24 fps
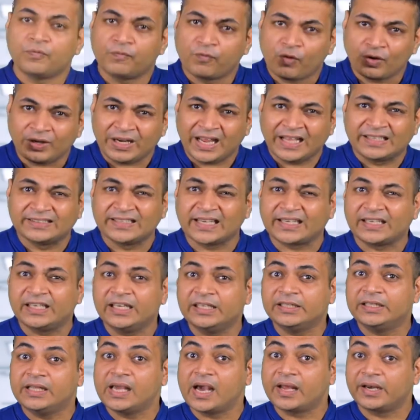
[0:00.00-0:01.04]
what
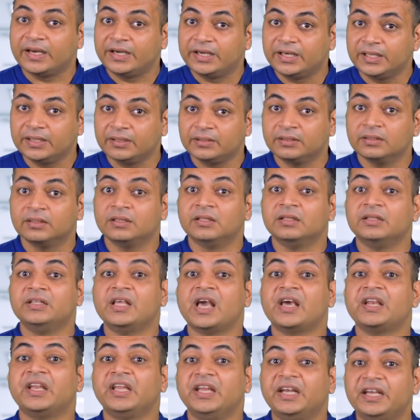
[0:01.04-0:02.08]
exactly they are eating? They
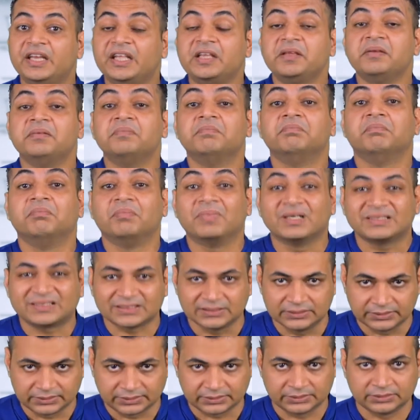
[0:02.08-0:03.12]
are eating
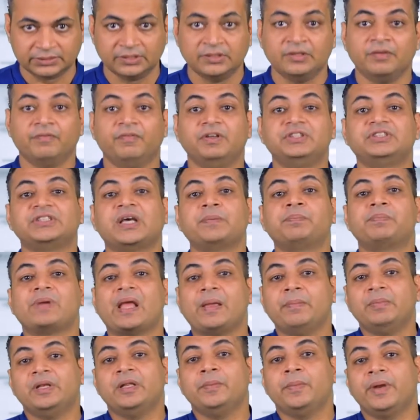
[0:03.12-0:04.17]
muscles, which are
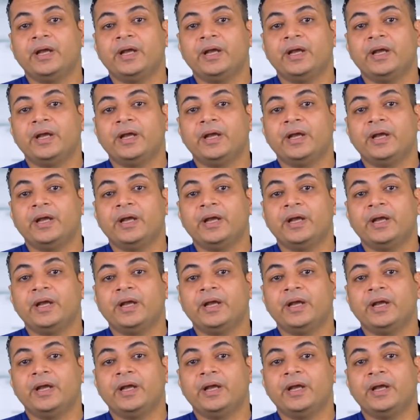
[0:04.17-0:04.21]
primarily